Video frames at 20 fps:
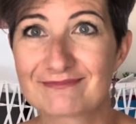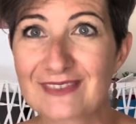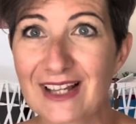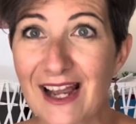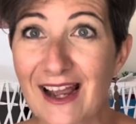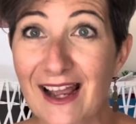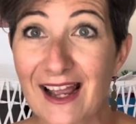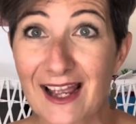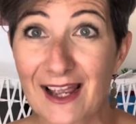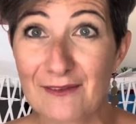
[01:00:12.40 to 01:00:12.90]

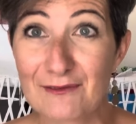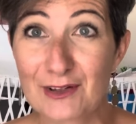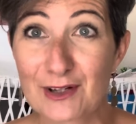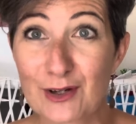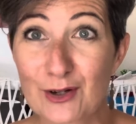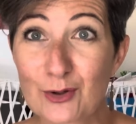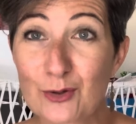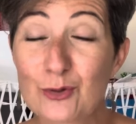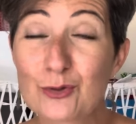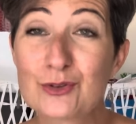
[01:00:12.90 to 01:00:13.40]
are having
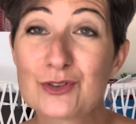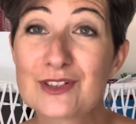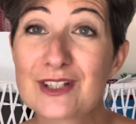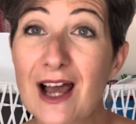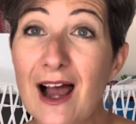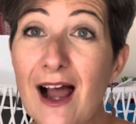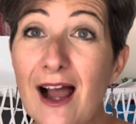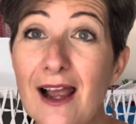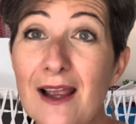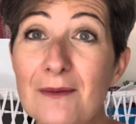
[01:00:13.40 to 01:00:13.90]
a good
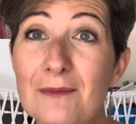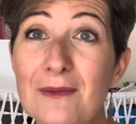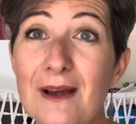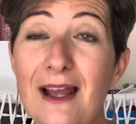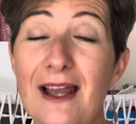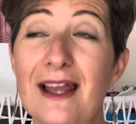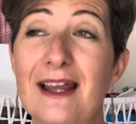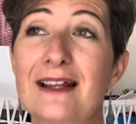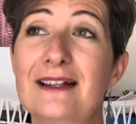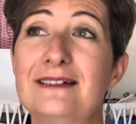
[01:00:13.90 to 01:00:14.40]
time
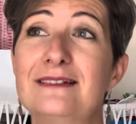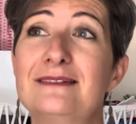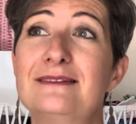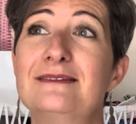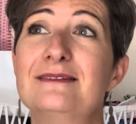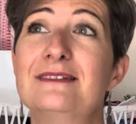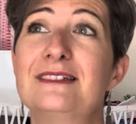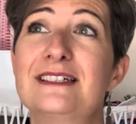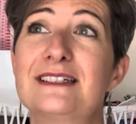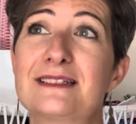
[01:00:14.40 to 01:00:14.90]

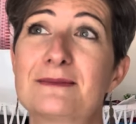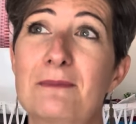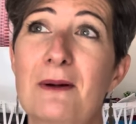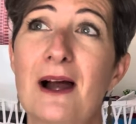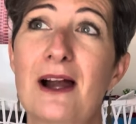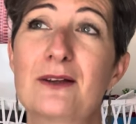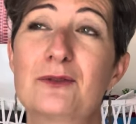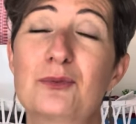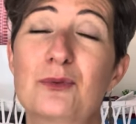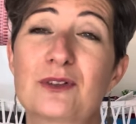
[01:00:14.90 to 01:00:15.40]
and
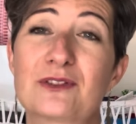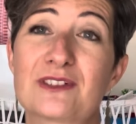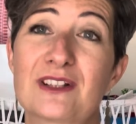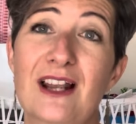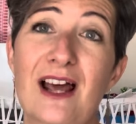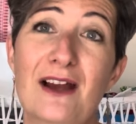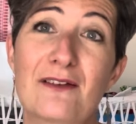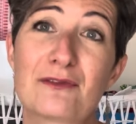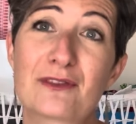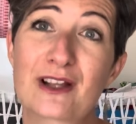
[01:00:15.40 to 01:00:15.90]
despite what
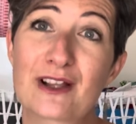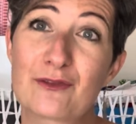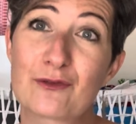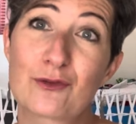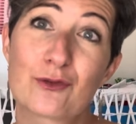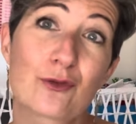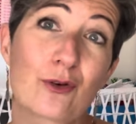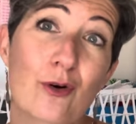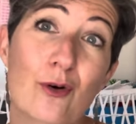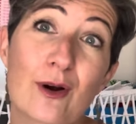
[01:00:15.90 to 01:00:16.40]
life can
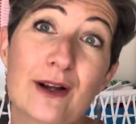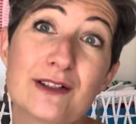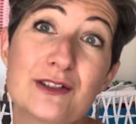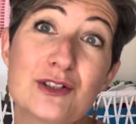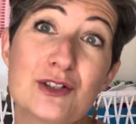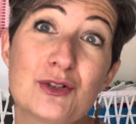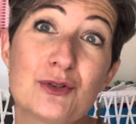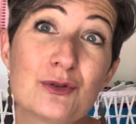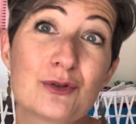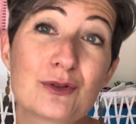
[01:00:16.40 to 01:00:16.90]
throw
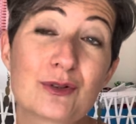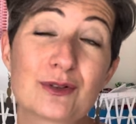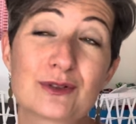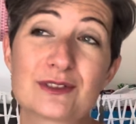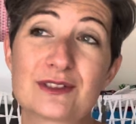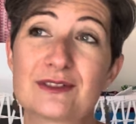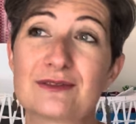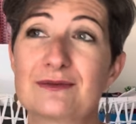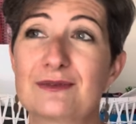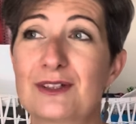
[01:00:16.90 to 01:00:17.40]
at you,
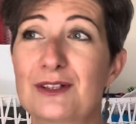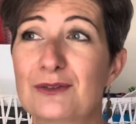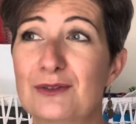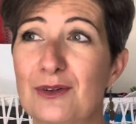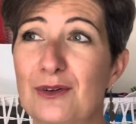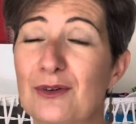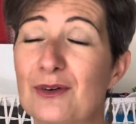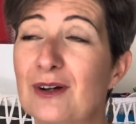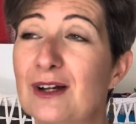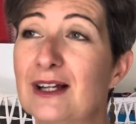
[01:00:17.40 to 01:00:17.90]
because, you
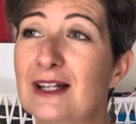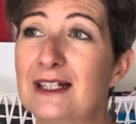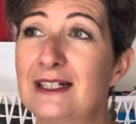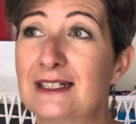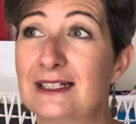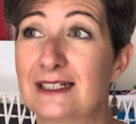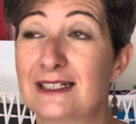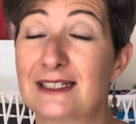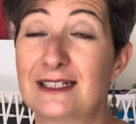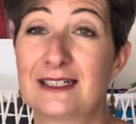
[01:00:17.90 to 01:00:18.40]
know,
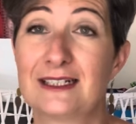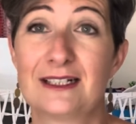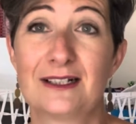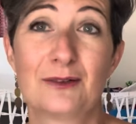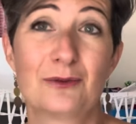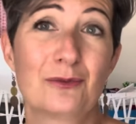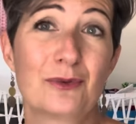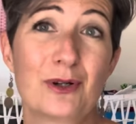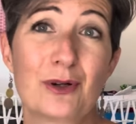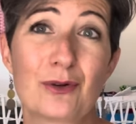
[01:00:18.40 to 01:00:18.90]

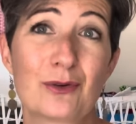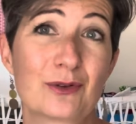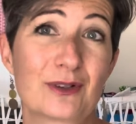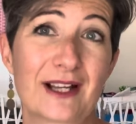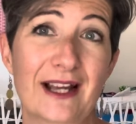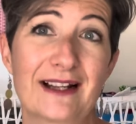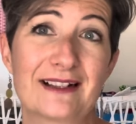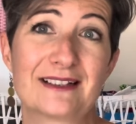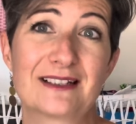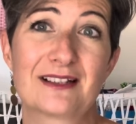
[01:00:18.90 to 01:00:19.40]
we all
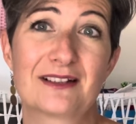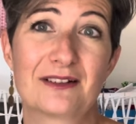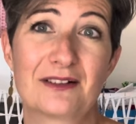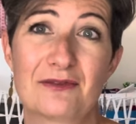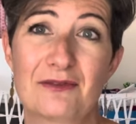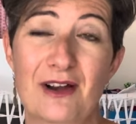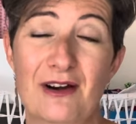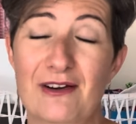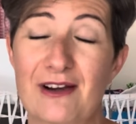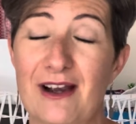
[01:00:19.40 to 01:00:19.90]
get
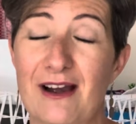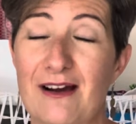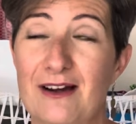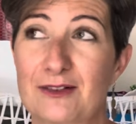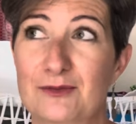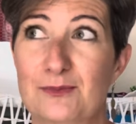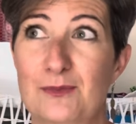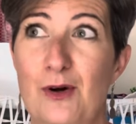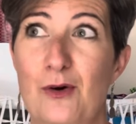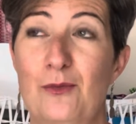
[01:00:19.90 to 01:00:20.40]
very
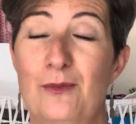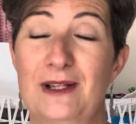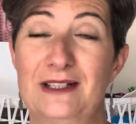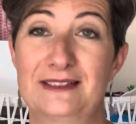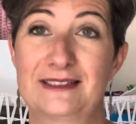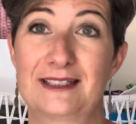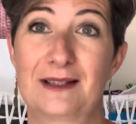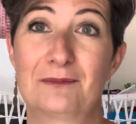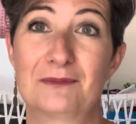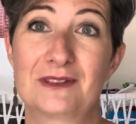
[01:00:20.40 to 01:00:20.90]
hard
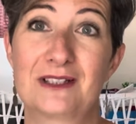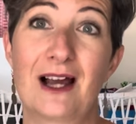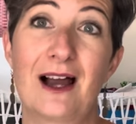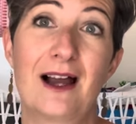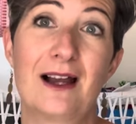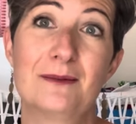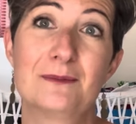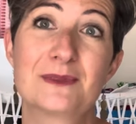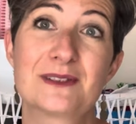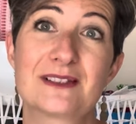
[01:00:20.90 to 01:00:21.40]
moments
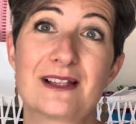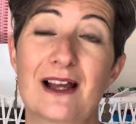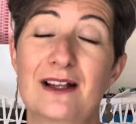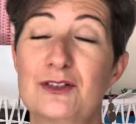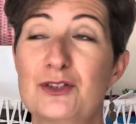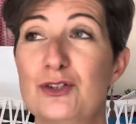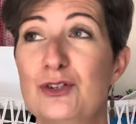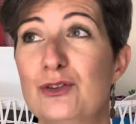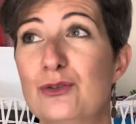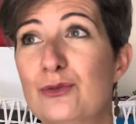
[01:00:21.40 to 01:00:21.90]
sometimes,
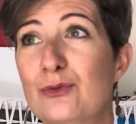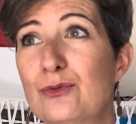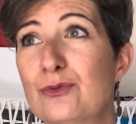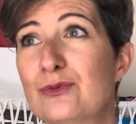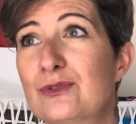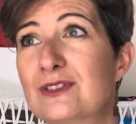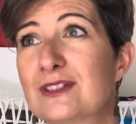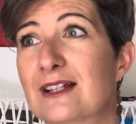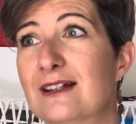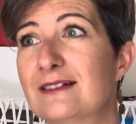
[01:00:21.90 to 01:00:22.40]
sad
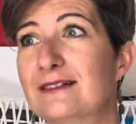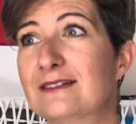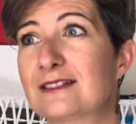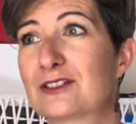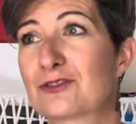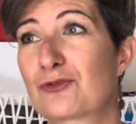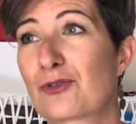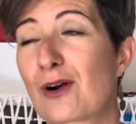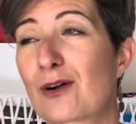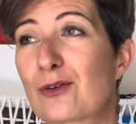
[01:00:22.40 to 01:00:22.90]
news and
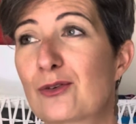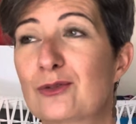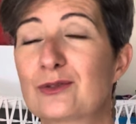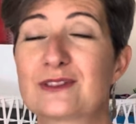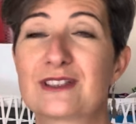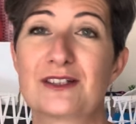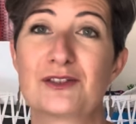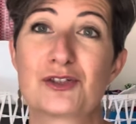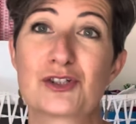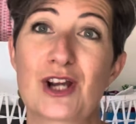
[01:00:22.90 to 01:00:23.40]

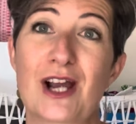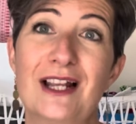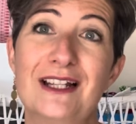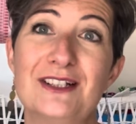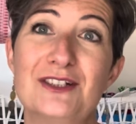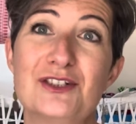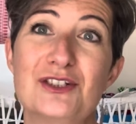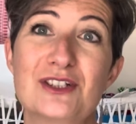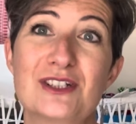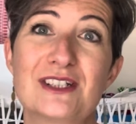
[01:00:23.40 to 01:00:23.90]
struggles and
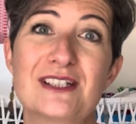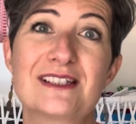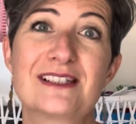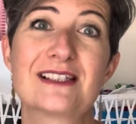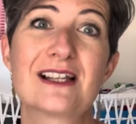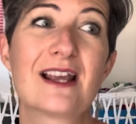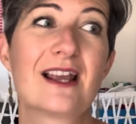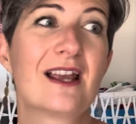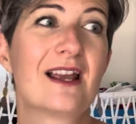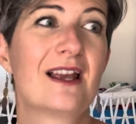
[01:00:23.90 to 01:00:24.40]
challenges.
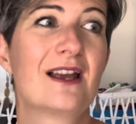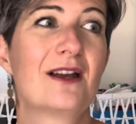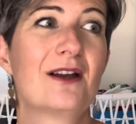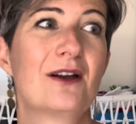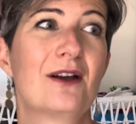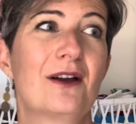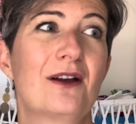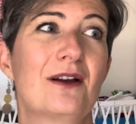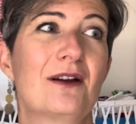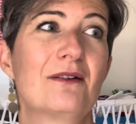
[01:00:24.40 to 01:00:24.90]

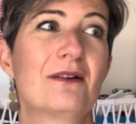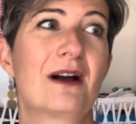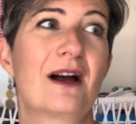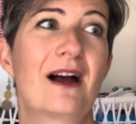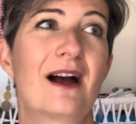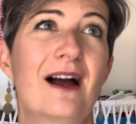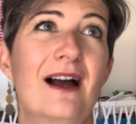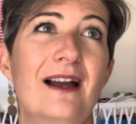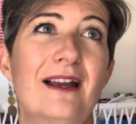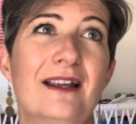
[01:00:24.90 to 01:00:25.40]

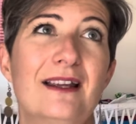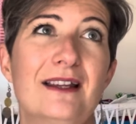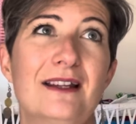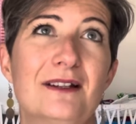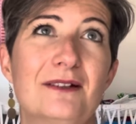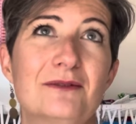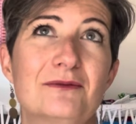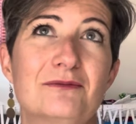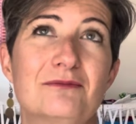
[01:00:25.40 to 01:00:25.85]
I